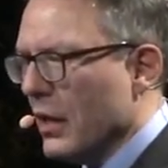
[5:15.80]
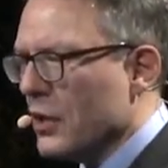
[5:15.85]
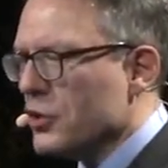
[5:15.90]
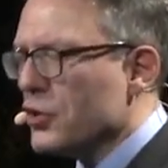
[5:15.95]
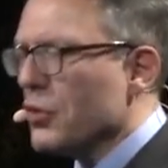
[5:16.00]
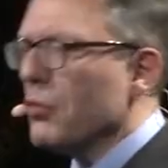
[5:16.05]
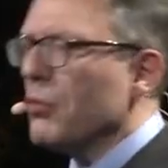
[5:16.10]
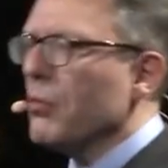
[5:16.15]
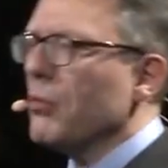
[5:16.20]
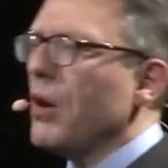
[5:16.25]

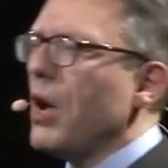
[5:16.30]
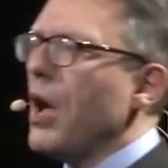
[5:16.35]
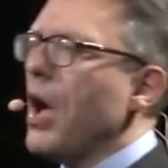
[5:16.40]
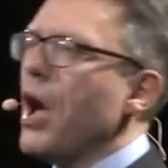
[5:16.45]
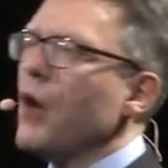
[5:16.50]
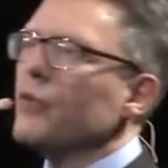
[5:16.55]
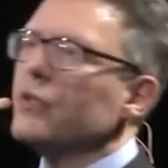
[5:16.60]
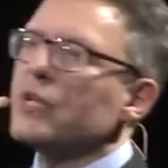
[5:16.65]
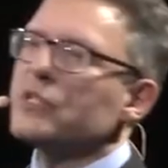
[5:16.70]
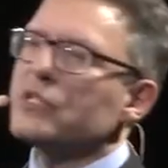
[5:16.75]
So
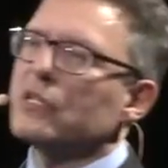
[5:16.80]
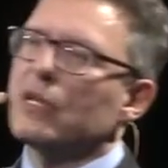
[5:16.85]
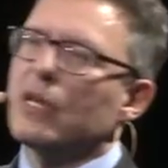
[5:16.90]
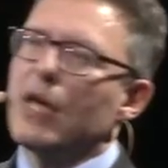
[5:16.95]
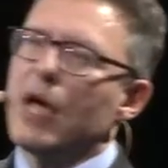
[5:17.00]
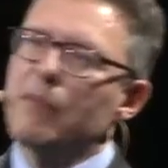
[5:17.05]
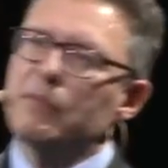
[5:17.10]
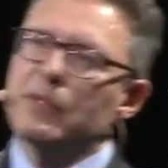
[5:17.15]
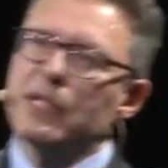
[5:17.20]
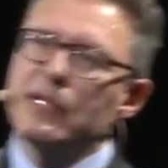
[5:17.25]
how does it
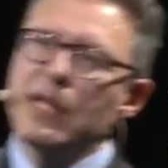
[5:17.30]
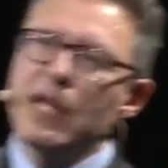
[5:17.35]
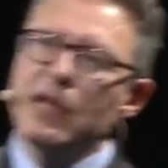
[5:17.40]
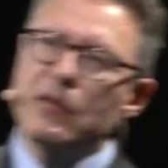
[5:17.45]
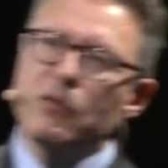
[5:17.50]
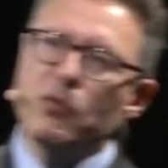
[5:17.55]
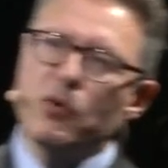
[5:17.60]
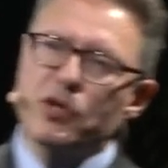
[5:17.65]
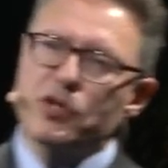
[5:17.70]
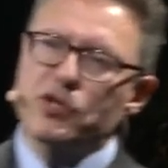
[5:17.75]
come that
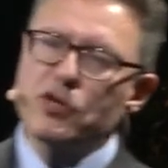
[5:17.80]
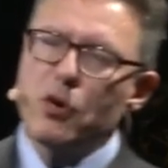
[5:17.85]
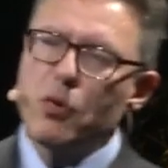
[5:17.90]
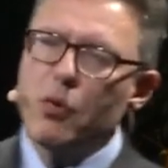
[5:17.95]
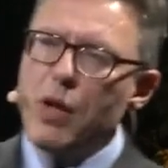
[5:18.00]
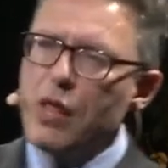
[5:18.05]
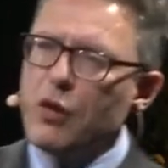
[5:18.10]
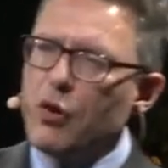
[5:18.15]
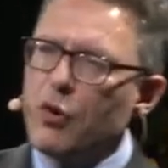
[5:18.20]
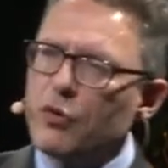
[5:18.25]
then it works so
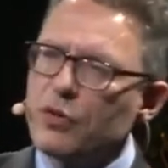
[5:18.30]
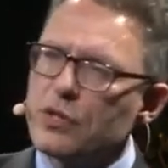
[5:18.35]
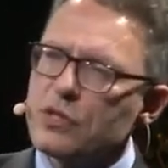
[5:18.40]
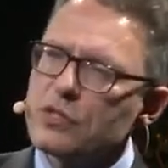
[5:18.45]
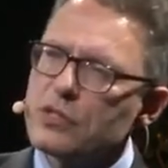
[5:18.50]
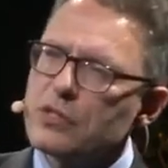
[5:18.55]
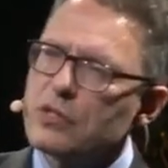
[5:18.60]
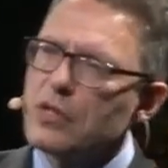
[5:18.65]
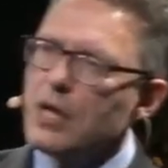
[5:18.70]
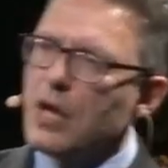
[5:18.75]
well, all
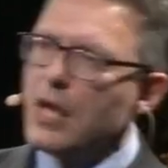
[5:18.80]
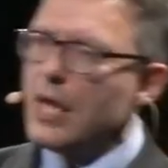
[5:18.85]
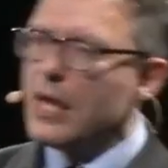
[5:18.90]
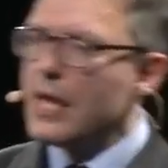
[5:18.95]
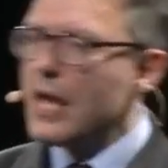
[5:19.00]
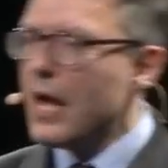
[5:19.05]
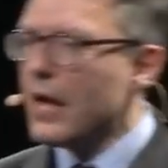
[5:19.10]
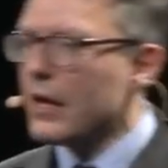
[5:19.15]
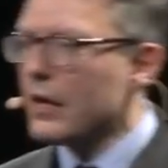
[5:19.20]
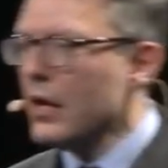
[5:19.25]
this
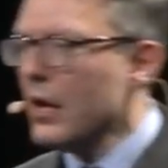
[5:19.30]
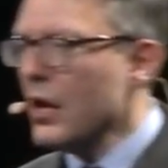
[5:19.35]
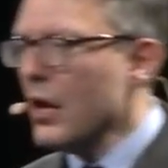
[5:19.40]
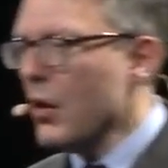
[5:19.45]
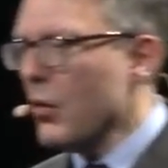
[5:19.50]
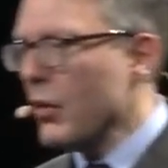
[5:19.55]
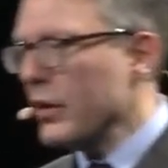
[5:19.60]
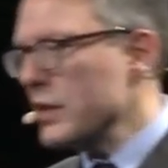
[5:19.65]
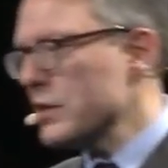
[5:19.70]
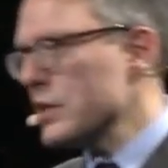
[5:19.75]
AI?
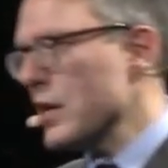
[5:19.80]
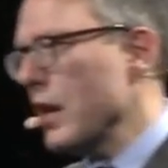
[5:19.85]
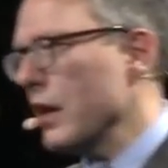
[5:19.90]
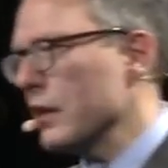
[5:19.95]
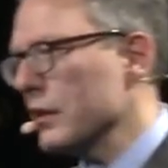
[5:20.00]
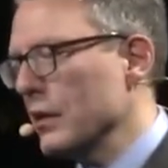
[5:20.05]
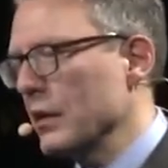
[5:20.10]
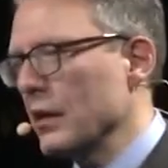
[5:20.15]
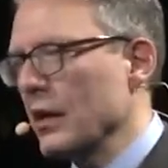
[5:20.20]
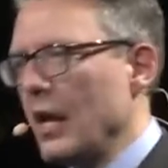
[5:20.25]
Well, these
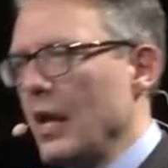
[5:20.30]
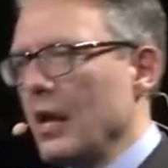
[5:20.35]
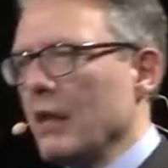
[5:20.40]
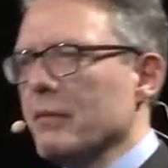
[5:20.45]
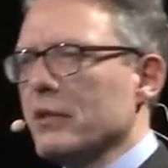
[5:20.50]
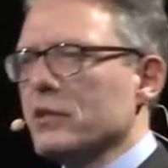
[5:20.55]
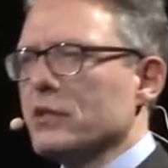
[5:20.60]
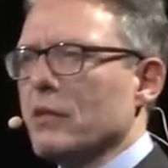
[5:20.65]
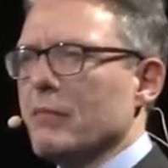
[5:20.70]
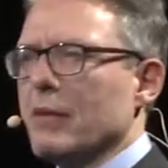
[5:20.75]
are the
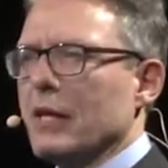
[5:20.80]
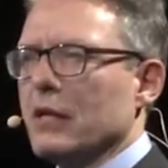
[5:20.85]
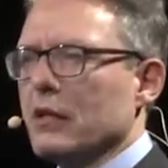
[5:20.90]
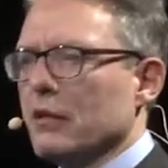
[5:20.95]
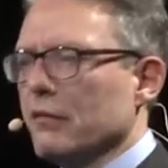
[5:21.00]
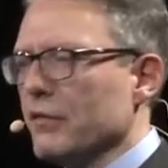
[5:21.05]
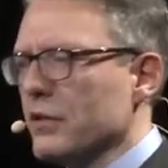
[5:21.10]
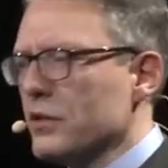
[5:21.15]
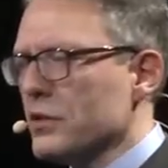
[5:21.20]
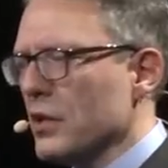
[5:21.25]
elements that made a
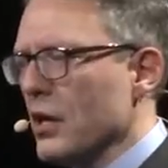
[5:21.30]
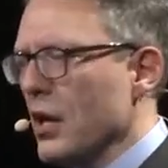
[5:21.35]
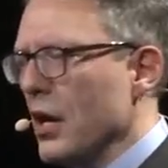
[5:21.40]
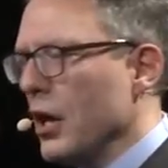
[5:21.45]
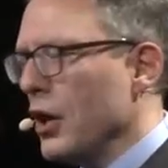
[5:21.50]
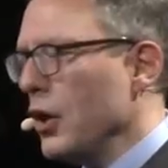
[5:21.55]
difference.